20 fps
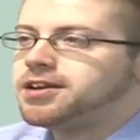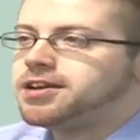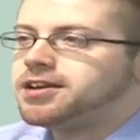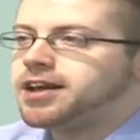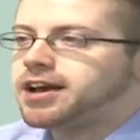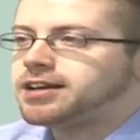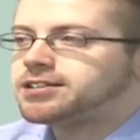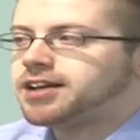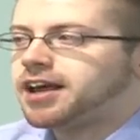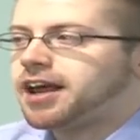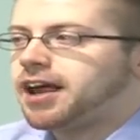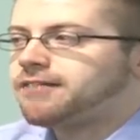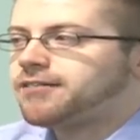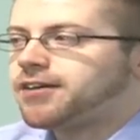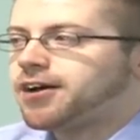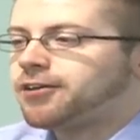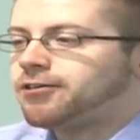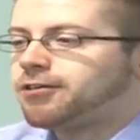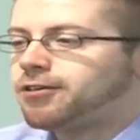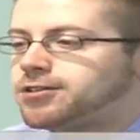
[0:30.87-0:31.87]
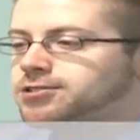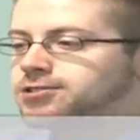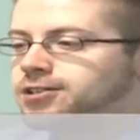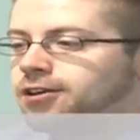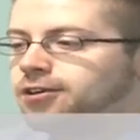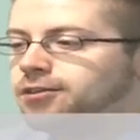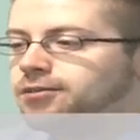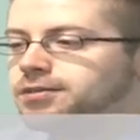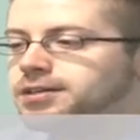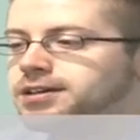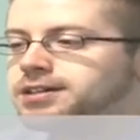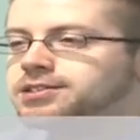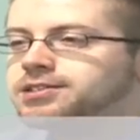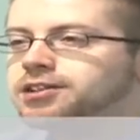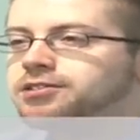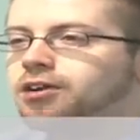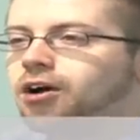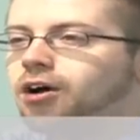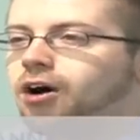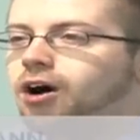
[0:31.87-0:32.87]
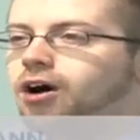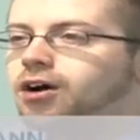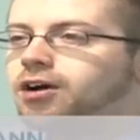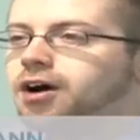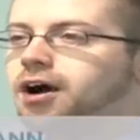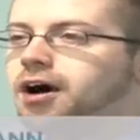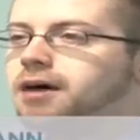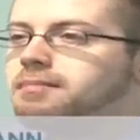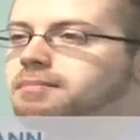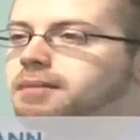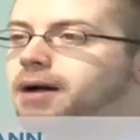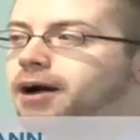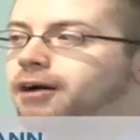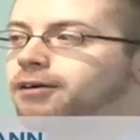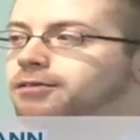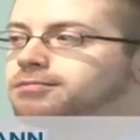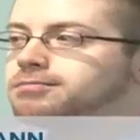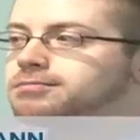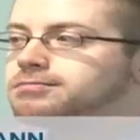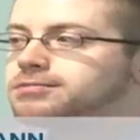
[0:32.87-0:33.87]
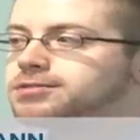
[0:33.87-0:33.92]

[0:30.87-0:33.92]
next half hour or so is to talk about